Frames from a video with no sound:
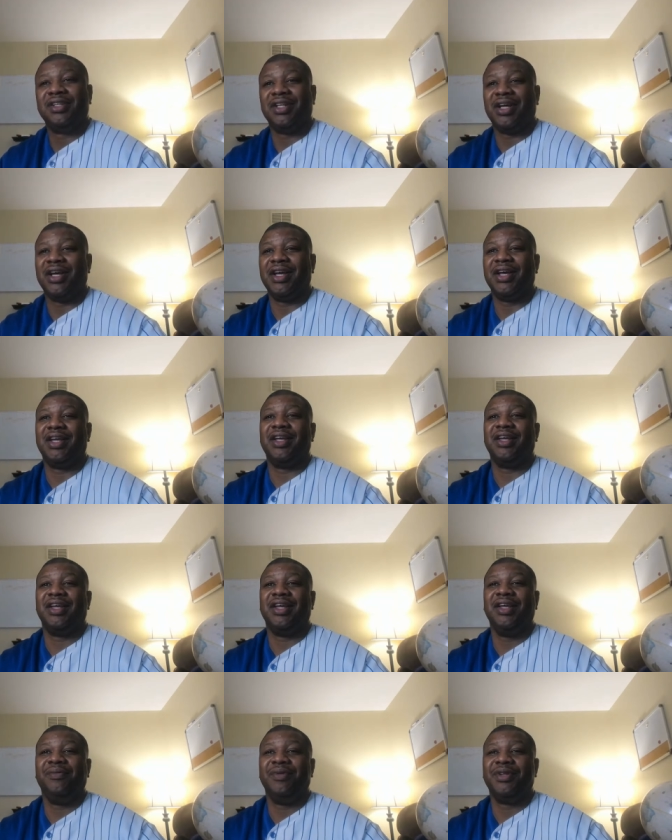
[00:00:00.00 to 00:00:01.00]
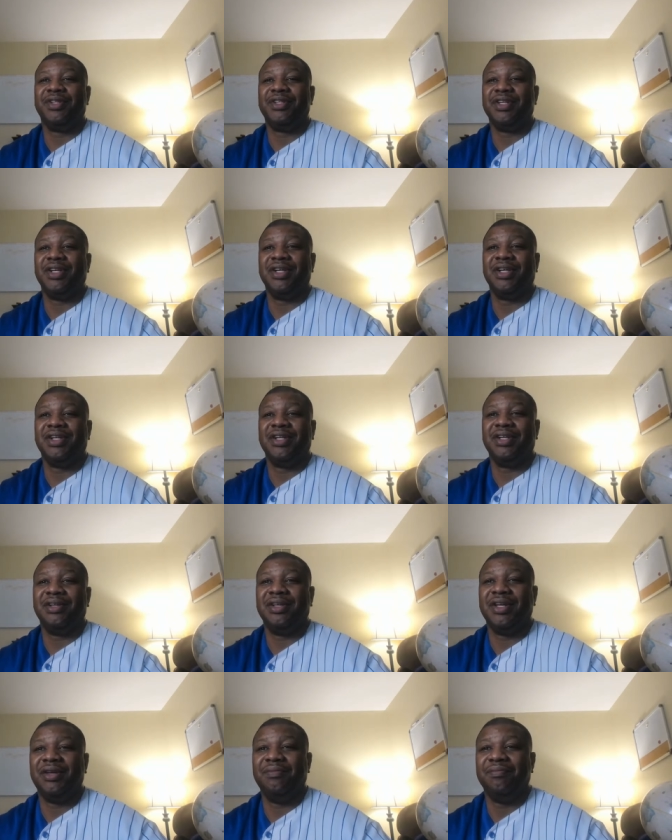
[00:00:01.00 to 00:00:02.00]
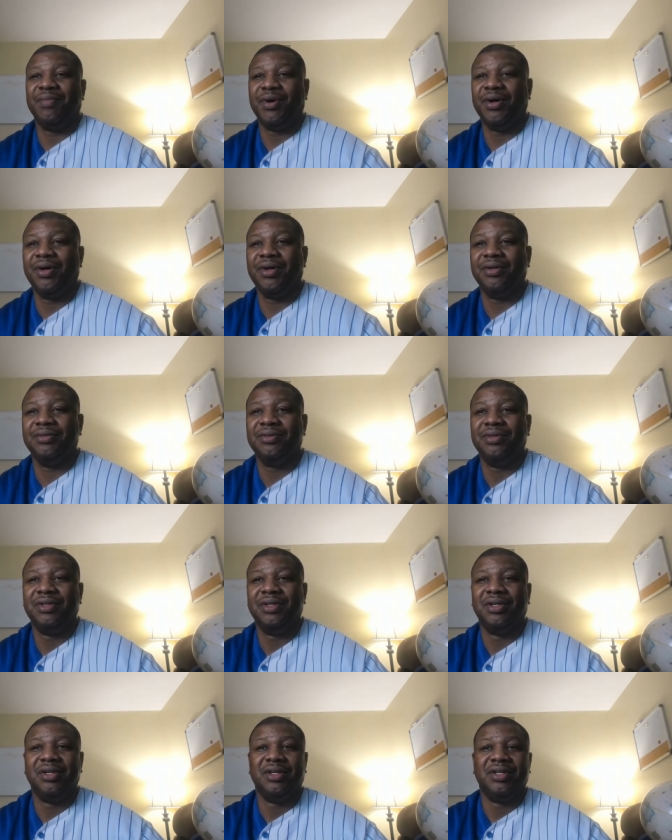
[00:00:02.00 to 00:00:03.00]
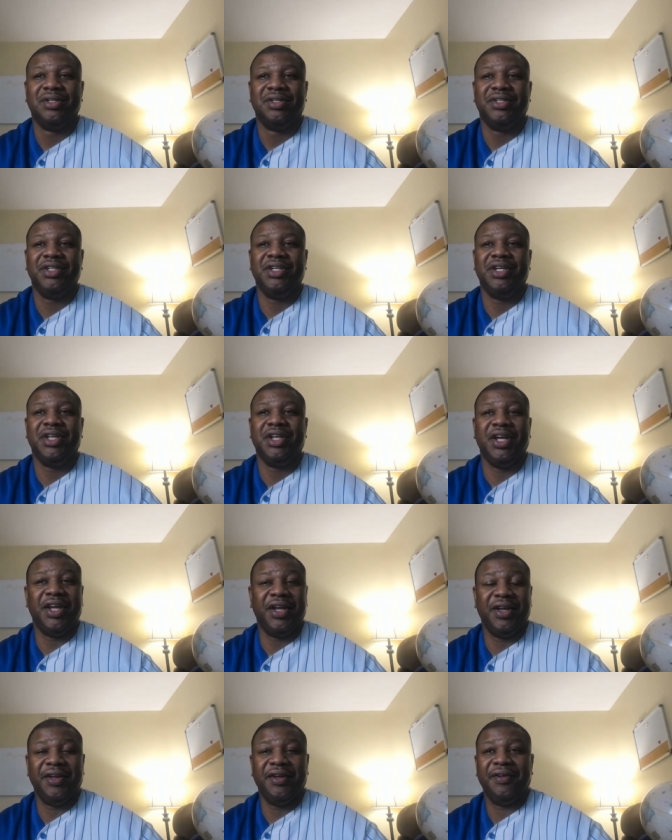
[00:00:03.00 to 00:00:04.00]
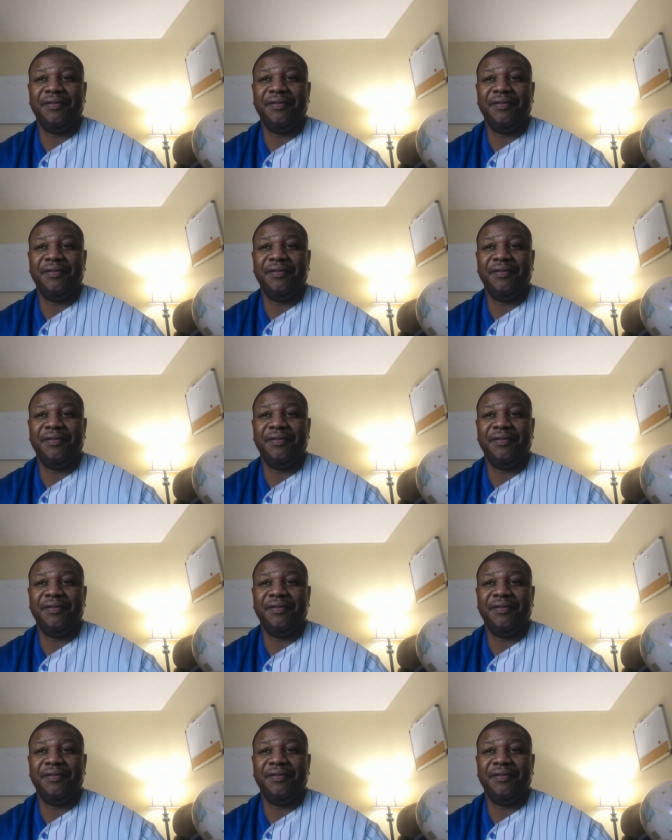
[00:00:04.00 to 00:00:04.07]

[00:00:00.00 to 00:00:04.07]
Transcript: like he went to and bought TNA.